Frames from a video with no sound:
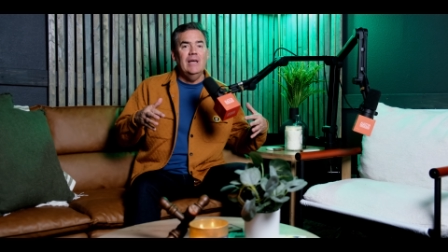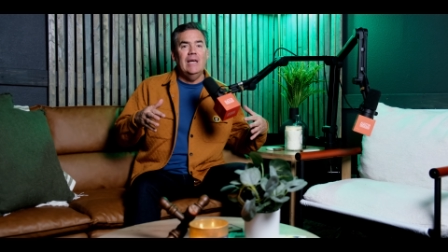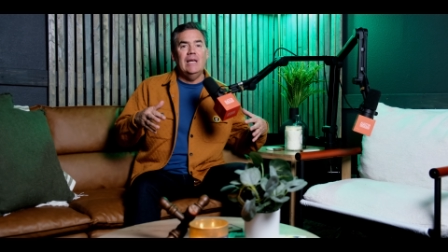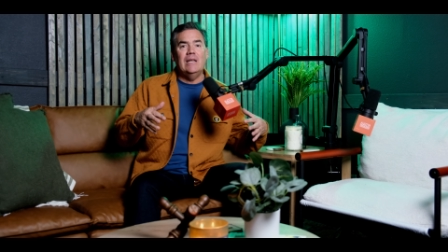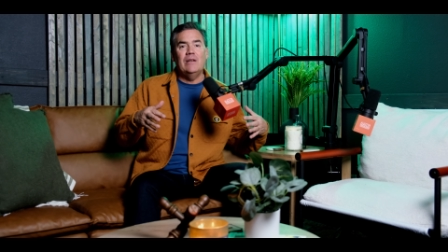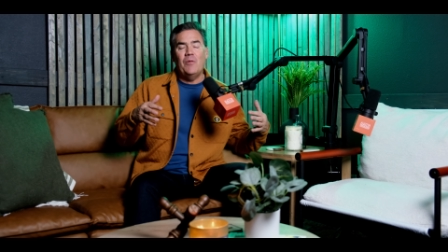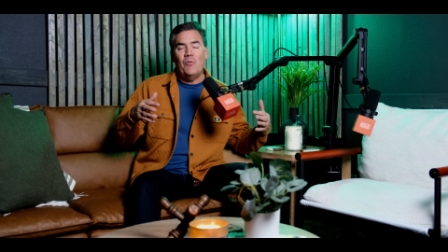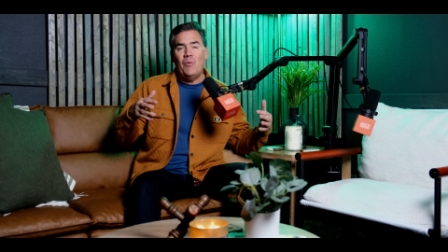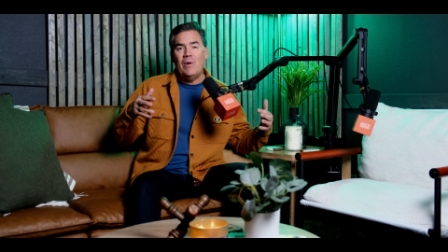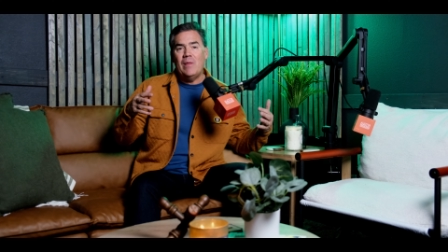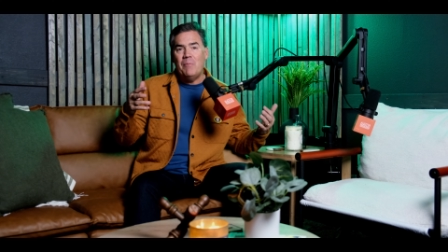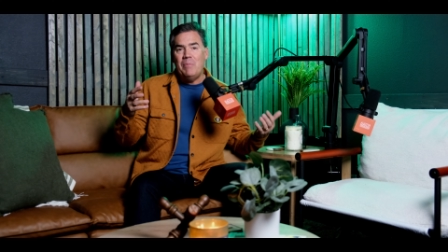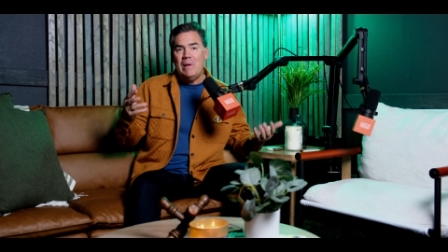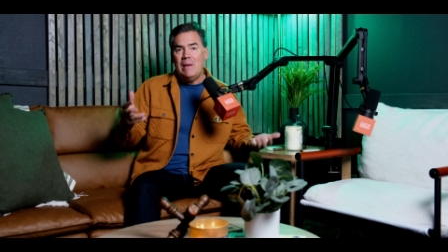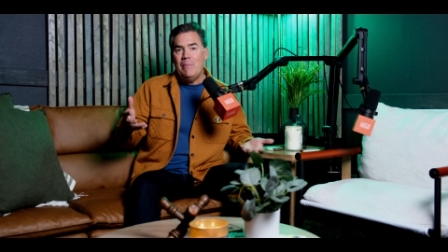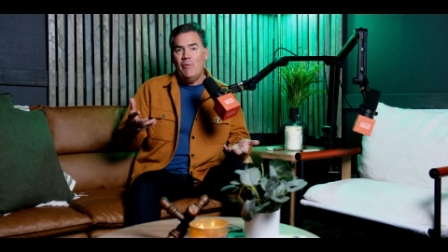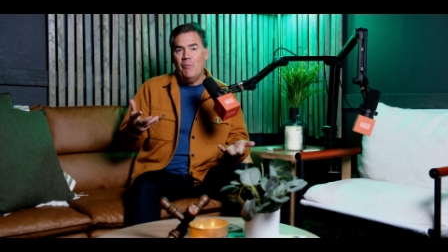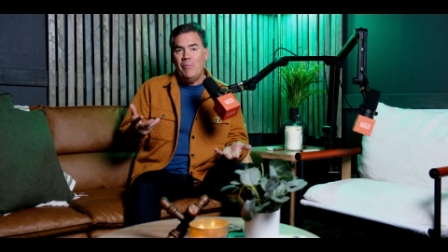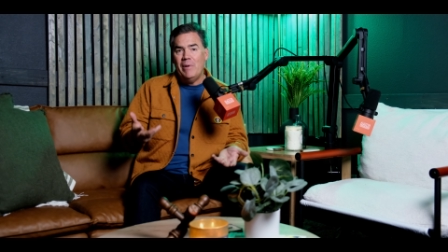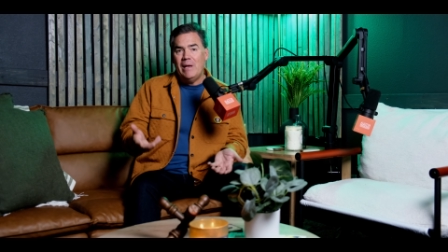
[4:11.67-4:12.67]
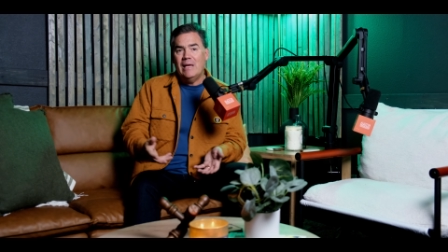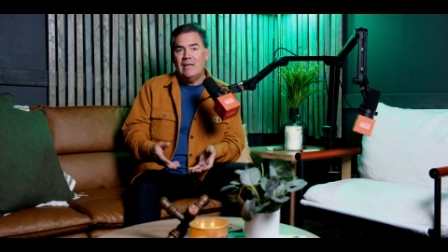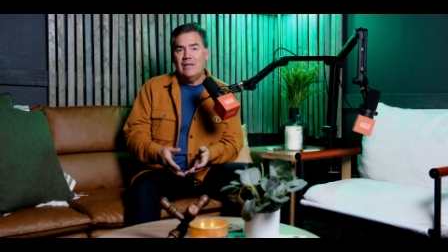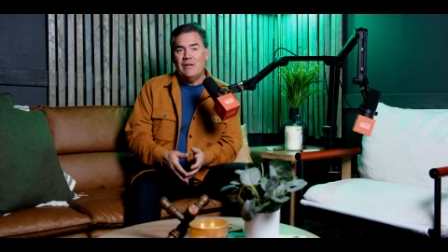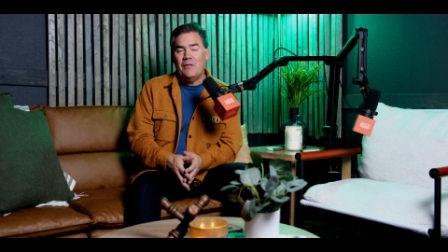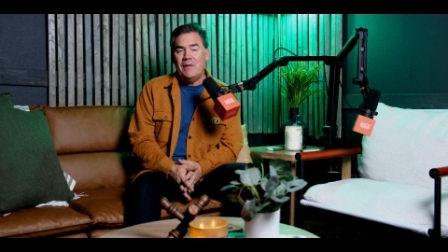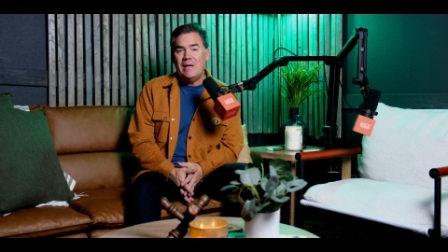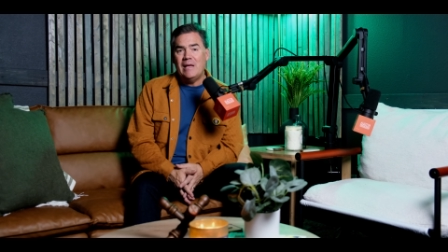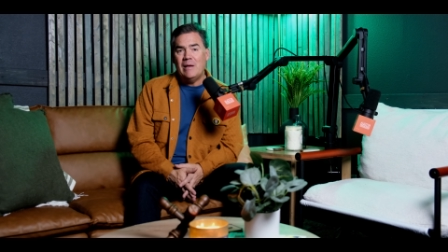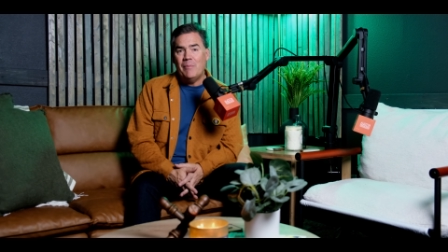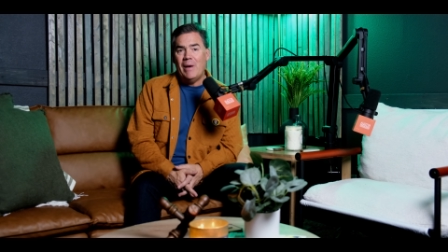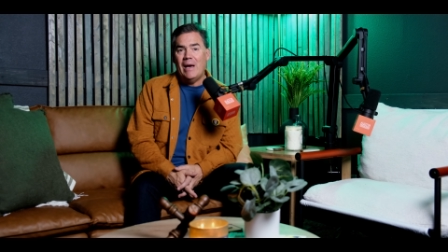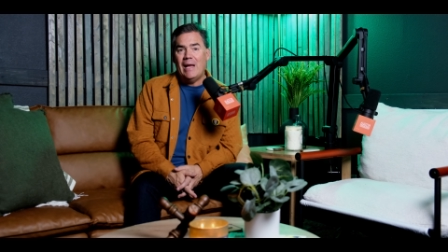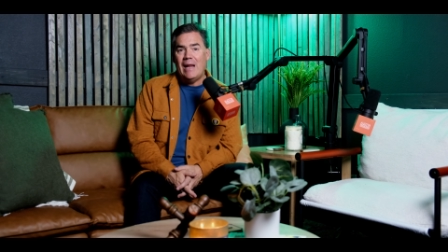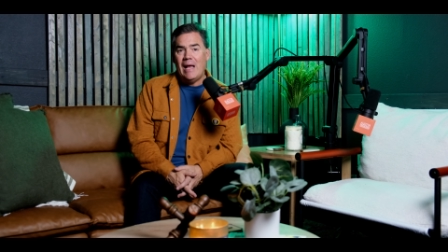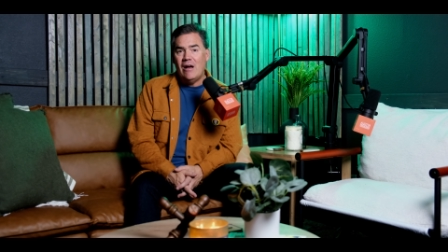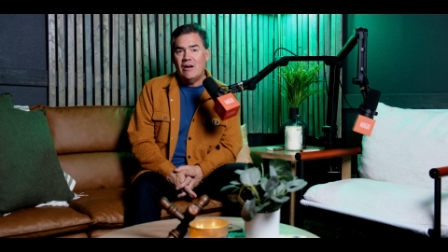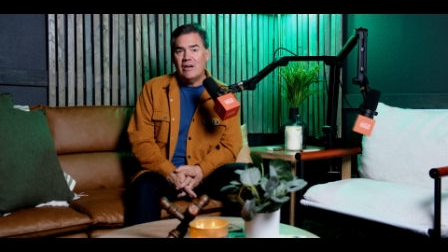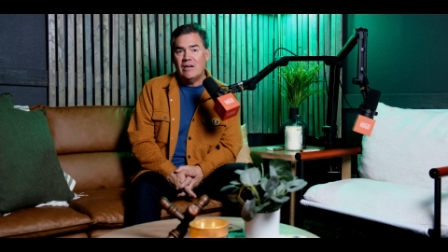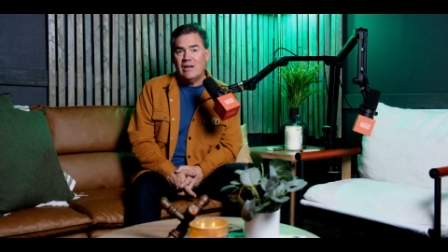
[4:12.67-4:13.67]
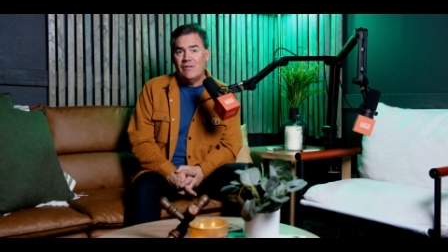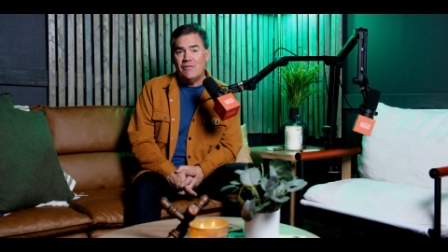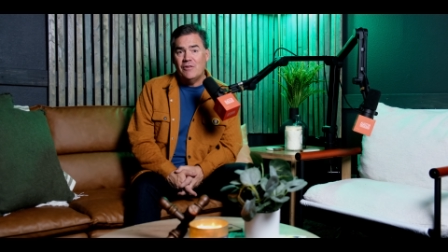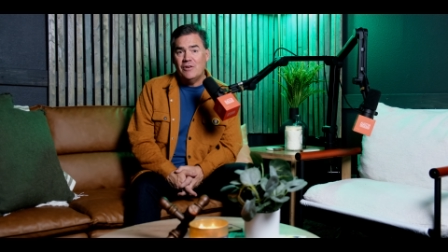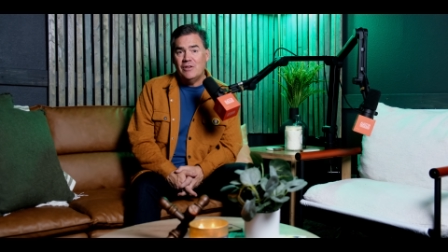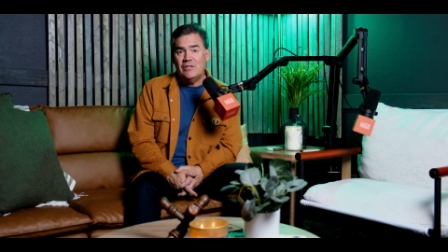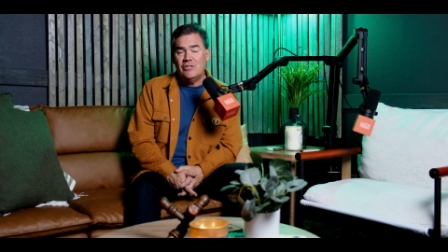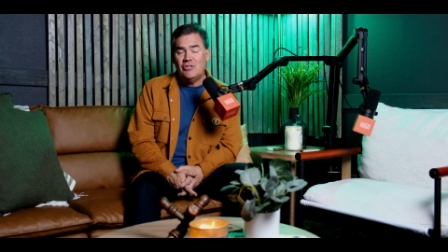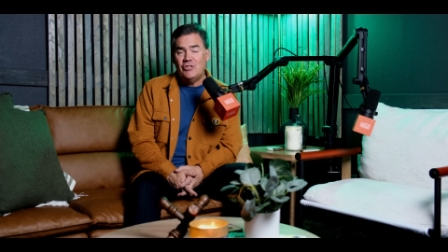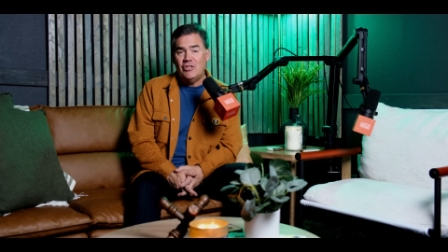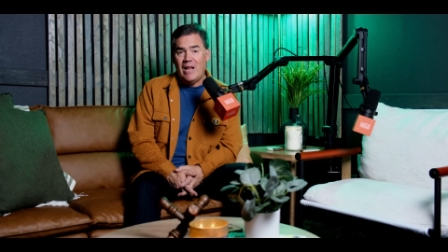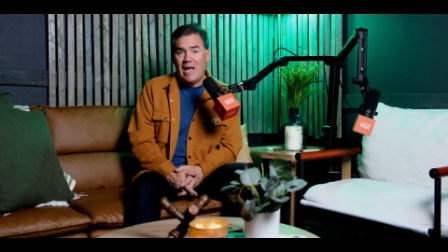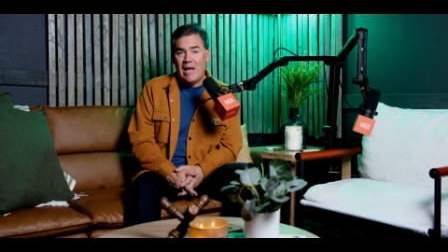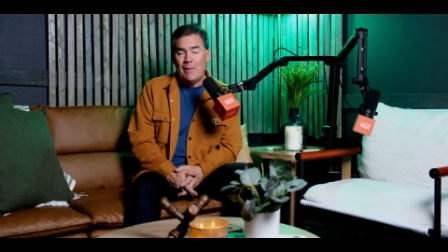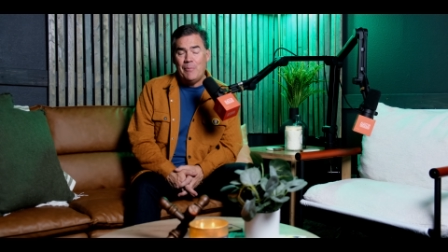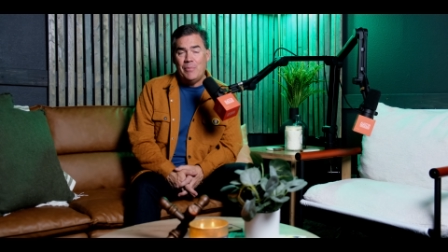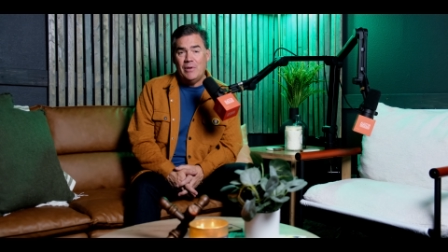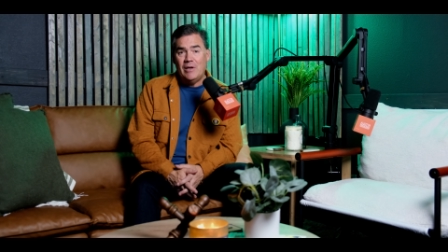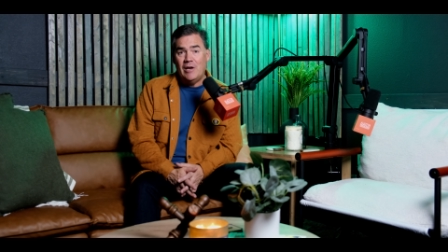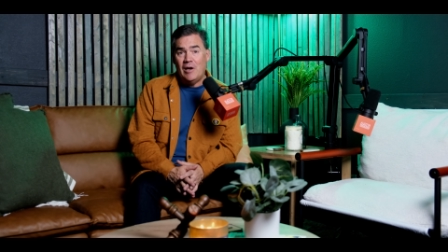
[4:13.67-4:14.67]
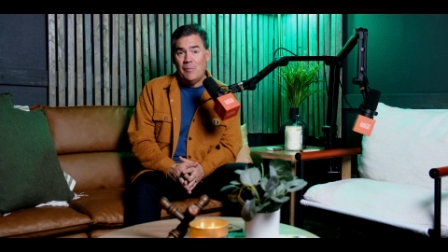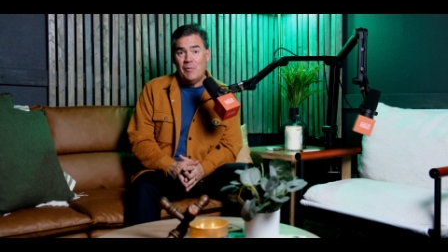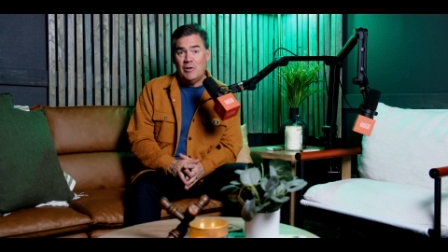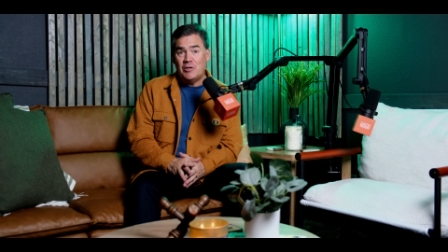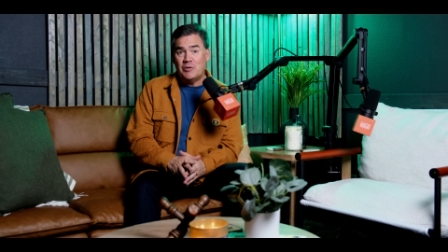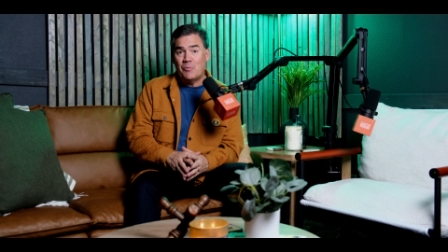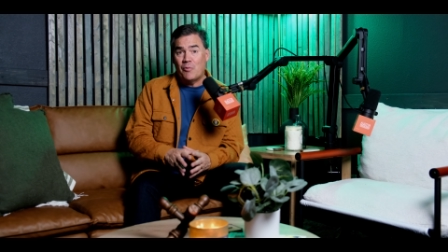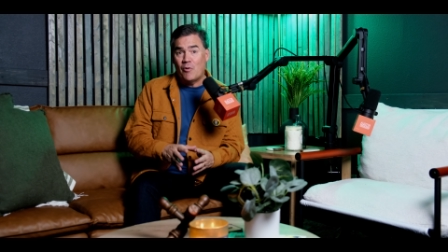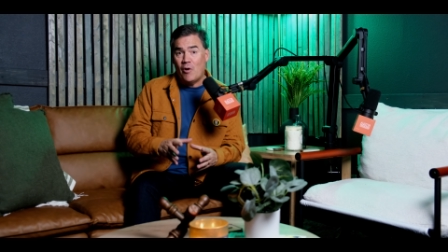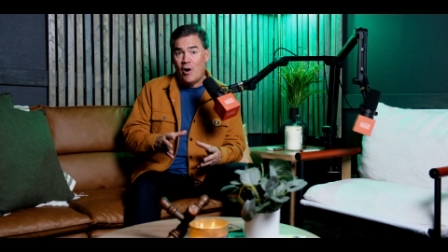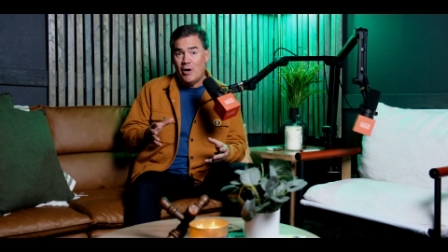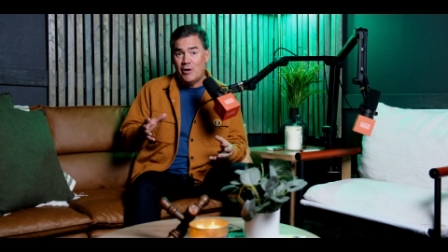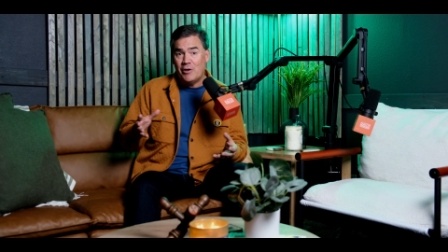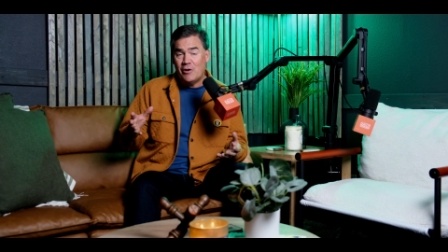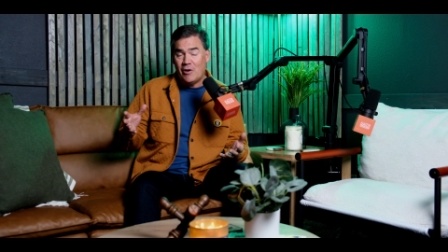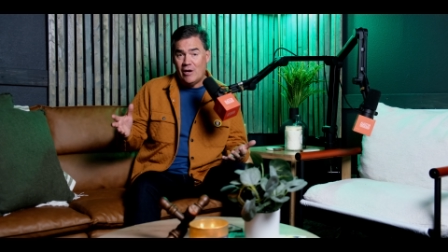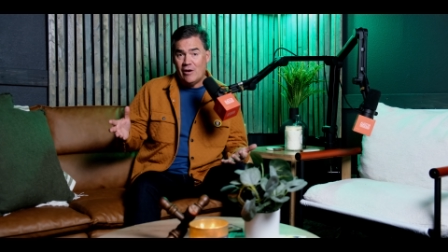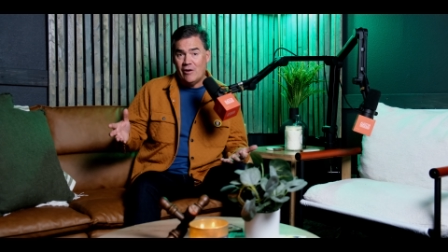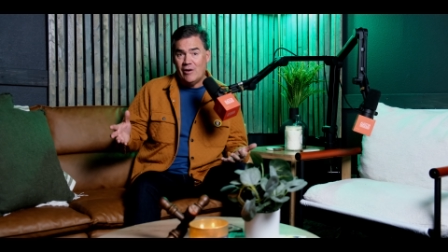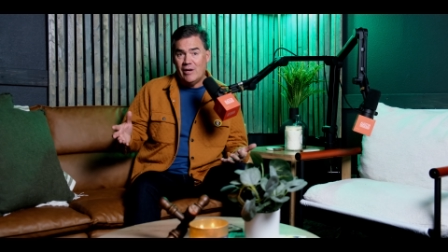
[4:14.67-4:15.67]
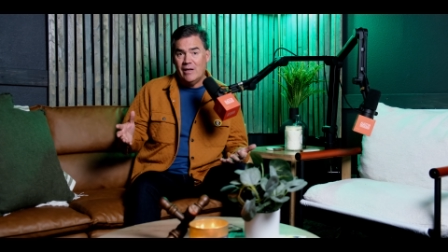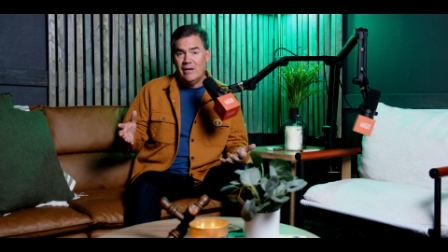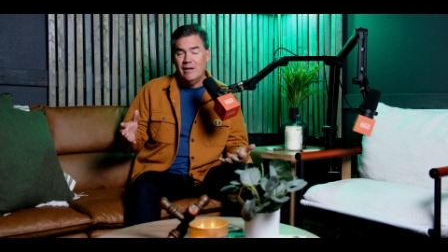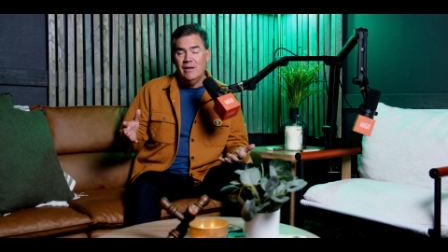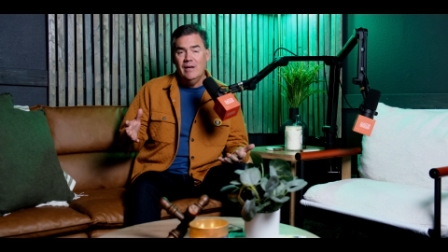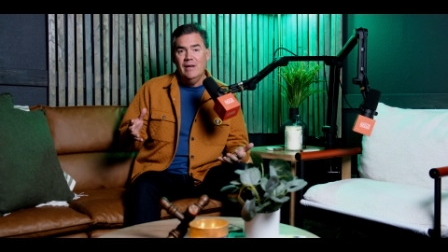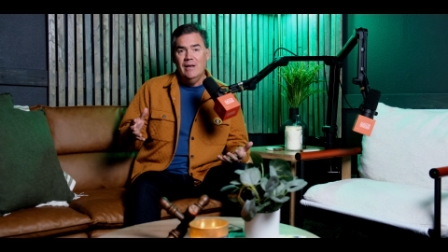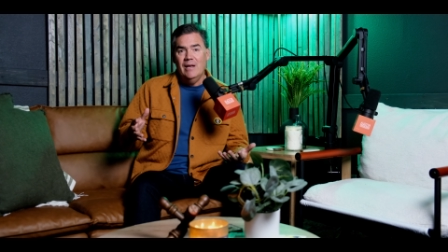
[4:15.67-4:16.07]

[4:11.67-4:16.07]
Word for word: into the way that people begin to think about how governance should happen in a much broader area,